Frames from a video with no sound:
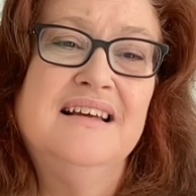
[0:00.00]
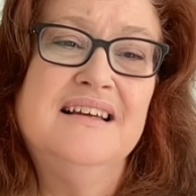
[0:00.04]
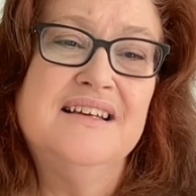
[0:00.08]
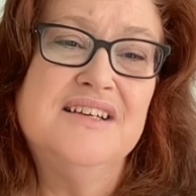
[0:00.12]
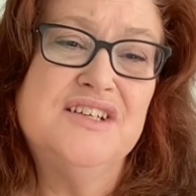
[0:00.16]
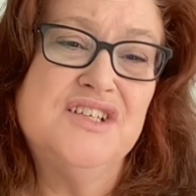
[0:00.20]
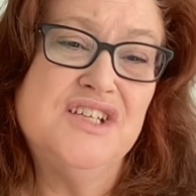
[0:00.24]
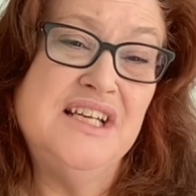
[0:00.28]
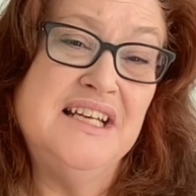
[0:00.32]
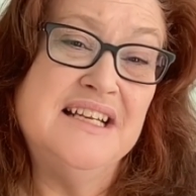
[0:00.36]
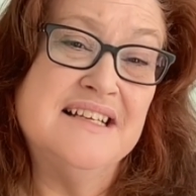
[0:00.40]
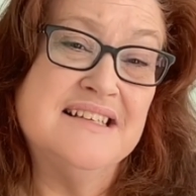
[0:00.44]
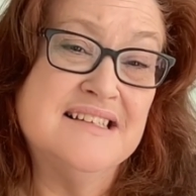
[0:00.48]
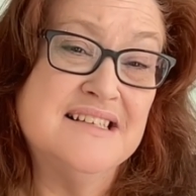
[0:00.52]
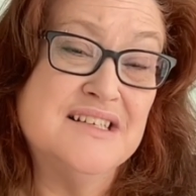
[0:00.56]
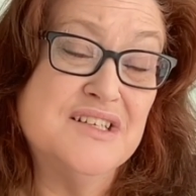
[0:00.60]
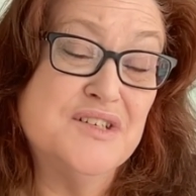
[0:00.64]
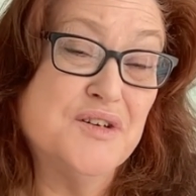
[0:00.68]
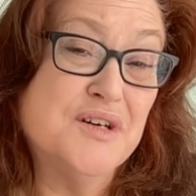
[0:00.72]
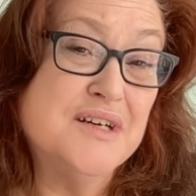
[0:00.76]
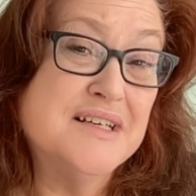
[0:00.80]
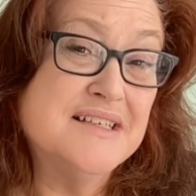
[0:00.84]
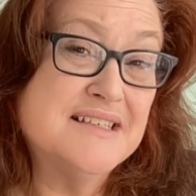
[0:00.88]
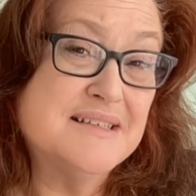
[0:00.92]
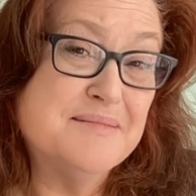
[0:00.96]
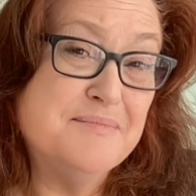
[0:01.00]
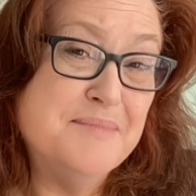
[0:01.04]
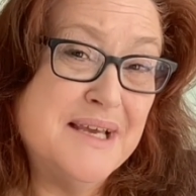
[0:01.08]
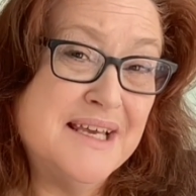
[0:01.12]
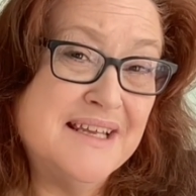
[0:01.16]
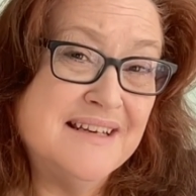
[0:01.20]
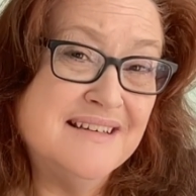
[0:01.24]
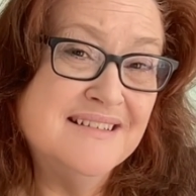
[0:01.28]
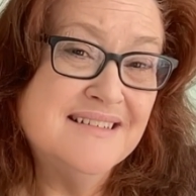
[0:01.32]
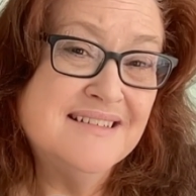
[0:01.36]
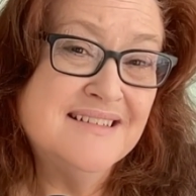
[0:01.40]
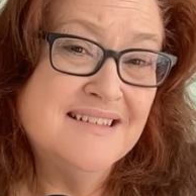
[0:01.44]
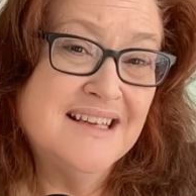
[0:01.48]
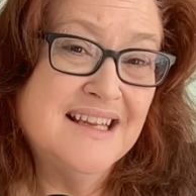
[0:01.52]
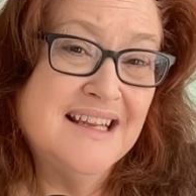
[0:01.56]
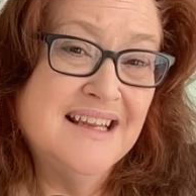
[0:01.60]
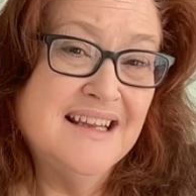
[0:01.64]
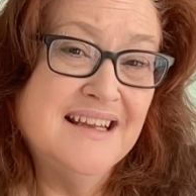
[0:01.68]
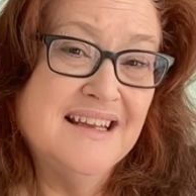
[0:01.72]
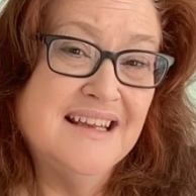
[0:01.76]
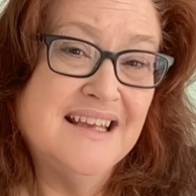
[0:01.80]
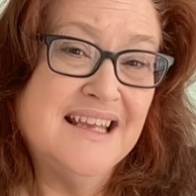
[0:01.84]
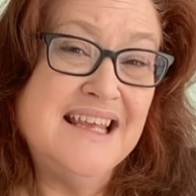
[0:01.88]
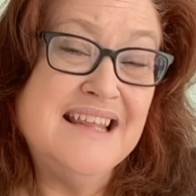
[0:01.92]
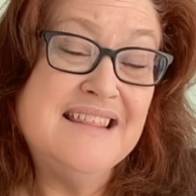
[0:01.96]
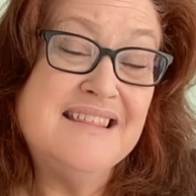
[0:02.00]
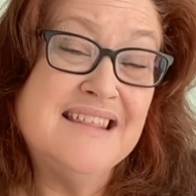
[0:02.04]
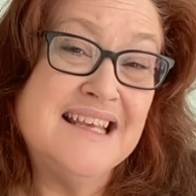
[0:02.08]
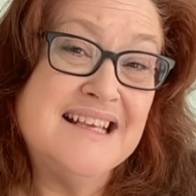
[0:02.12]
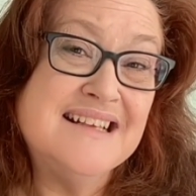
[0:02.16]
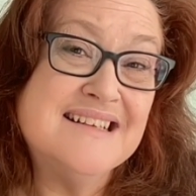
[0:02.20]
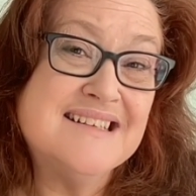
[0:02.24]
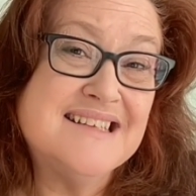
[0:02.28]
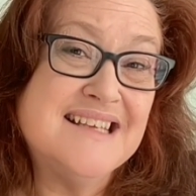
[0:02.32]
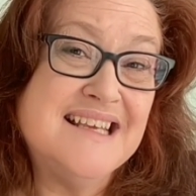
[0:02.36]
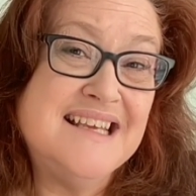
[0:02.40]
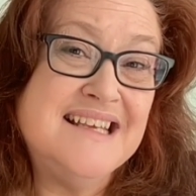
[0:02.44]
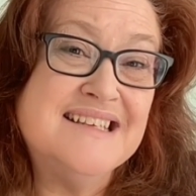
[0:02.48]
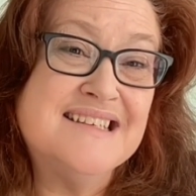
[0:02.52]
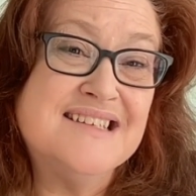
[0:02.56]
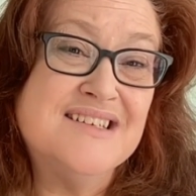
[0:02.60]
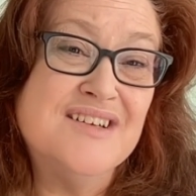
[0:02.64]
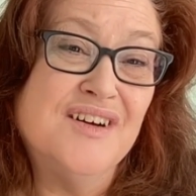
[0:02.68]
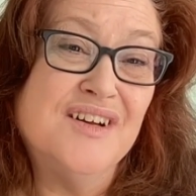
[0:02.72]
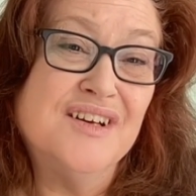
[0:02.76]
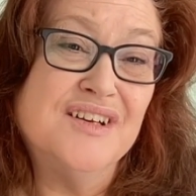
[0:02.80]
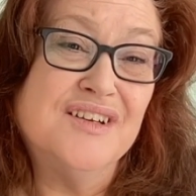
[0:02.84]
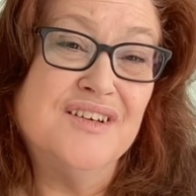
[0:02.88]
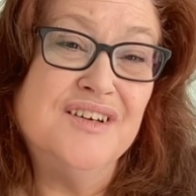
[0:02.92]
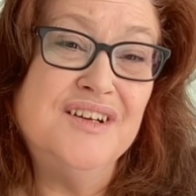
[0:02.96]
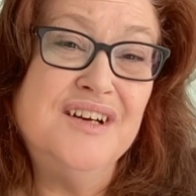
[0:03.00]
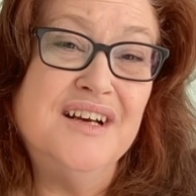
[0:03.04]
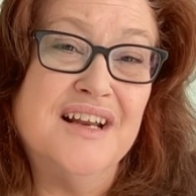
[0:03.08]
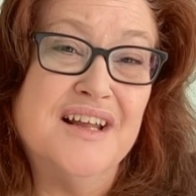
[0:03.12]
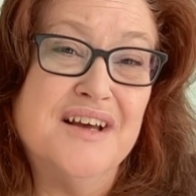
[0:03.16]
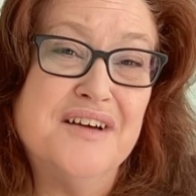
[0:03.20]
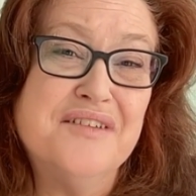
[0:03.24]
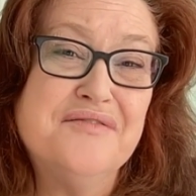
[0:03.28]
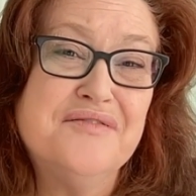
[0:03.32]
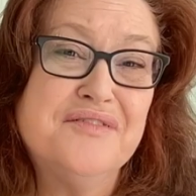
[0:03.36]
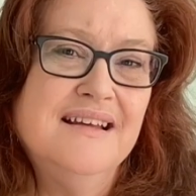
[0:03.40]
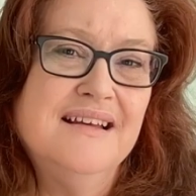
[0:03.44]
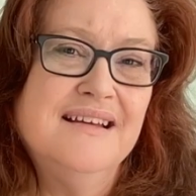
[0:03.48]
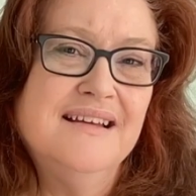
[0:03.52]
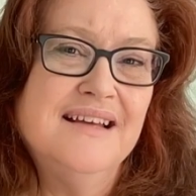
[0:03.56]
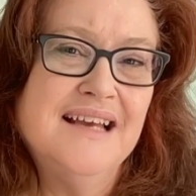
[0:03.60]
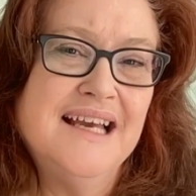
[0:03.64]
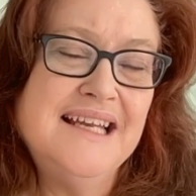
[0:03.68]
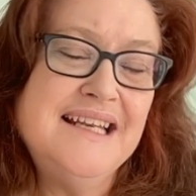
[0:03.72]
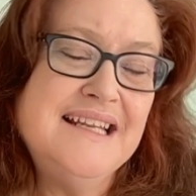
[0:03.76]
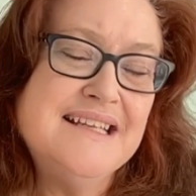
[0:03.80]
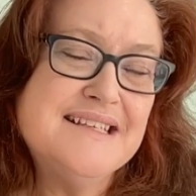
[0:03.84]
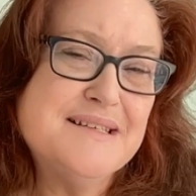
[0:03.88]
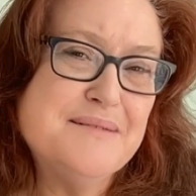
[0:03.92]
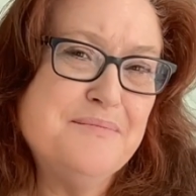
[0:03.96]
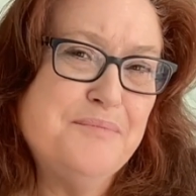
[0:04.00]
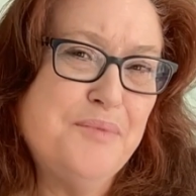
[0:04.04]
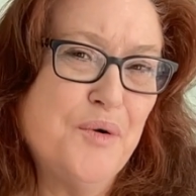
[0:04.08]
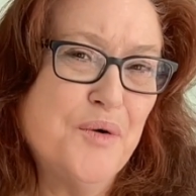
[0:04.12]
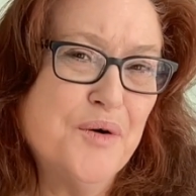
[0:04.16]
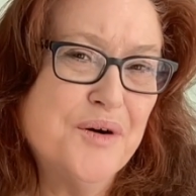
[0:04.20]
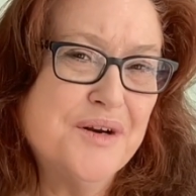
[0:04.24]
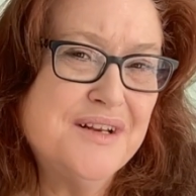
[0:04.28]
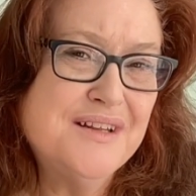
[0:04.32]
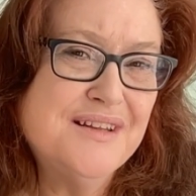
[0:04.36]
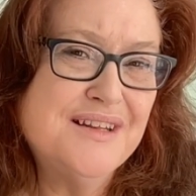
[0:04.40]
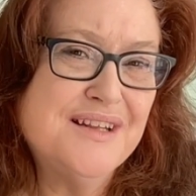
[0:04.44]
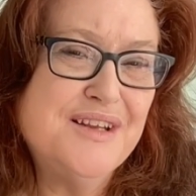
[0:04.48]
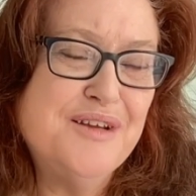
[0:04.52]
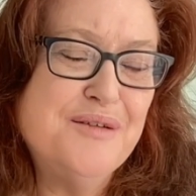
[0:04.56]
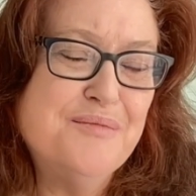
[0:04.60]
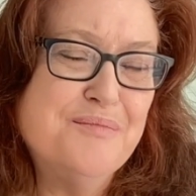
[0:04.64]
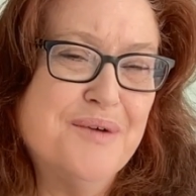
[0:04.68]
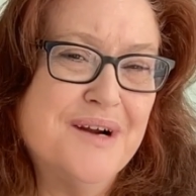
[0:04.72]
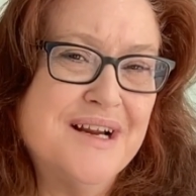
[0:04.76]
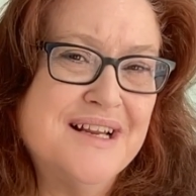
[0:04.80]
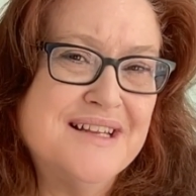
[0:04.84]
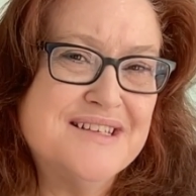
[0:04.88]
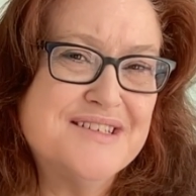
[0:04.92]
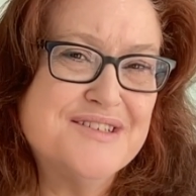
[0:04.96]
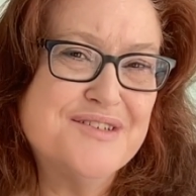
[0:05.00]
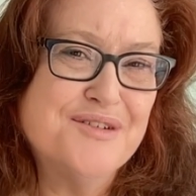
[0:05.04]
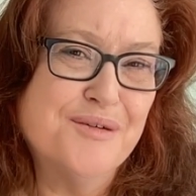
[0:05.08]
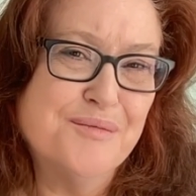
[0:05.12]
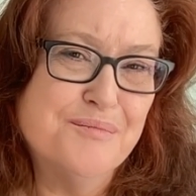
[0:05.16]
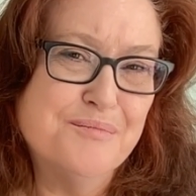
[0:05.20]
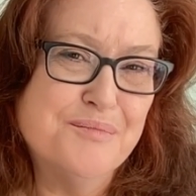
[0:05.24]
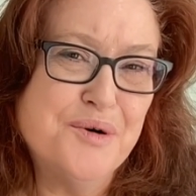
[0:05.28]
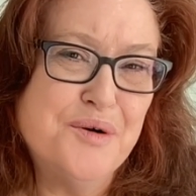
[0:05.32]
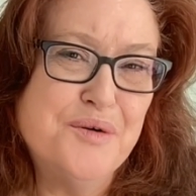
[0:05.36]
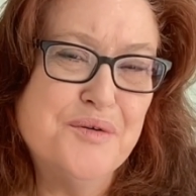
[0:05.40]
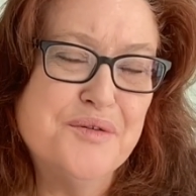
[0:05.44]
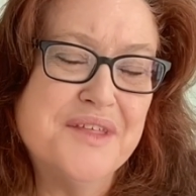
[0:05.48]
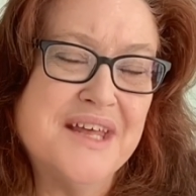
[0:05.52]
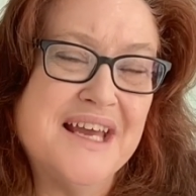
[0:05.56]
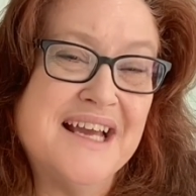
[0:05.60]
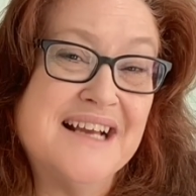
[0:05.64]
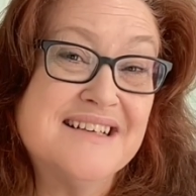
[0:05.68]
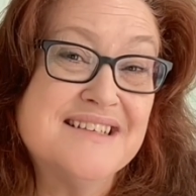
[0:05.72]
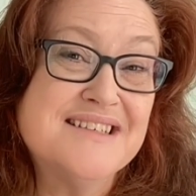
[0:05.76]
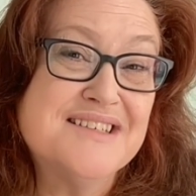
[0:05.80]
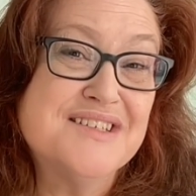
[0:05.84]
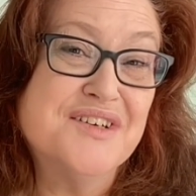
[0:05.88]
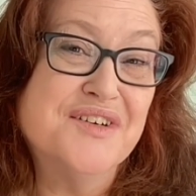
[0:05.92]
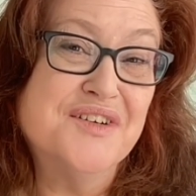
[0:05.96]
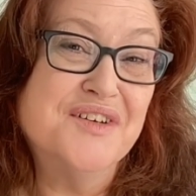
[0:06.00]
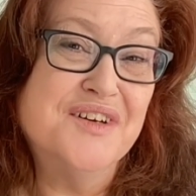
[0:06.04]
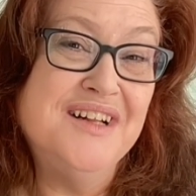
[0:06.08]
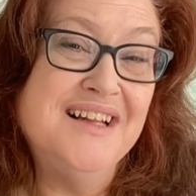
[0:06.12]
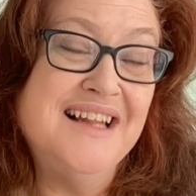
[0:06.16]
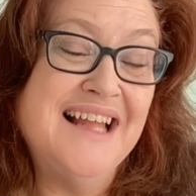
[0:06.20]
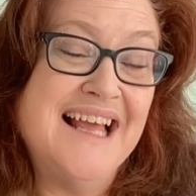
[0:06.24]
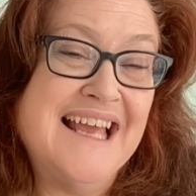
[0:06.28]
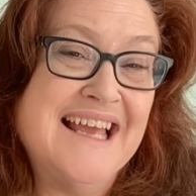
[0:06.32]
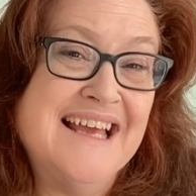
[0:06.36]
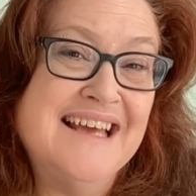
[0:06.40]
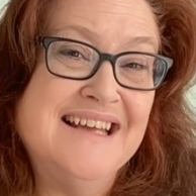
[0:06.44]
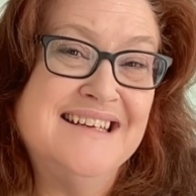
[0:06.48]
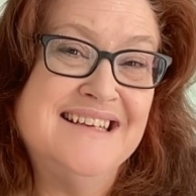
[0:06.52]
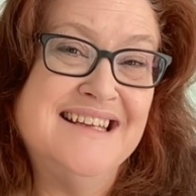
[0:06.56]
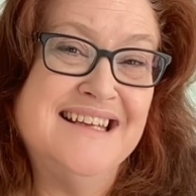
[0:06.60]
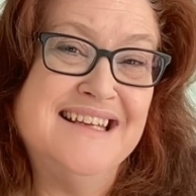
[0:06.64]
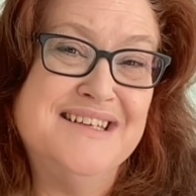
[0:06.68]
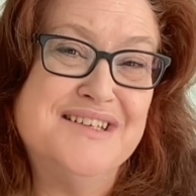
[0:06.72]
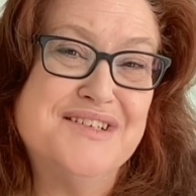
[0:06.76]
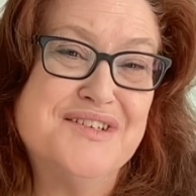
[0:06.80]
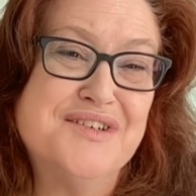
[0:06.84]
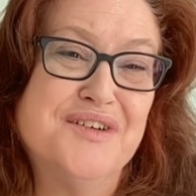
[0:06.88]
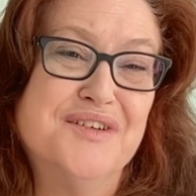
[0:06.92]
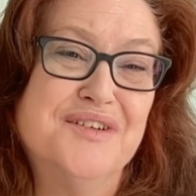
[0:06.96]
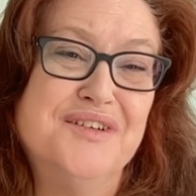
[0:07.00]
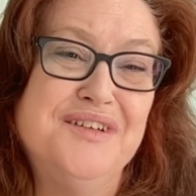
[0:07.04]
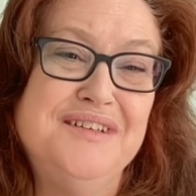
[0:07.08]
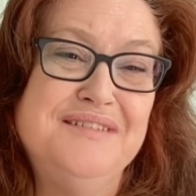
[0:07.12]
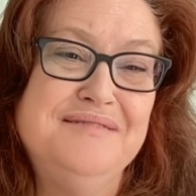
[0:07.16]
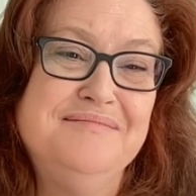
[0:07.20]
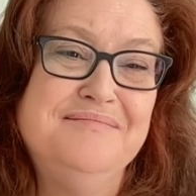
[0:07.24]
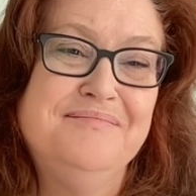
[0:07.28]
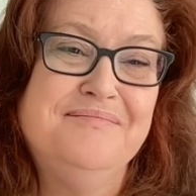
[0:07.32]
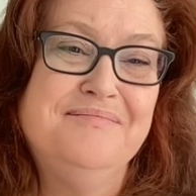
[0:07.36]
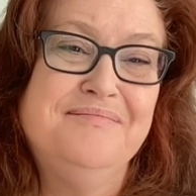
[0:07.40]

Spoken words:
She doesn't trust men. He thinks he's not good enough. And it's important that you brainstorm both external and internal.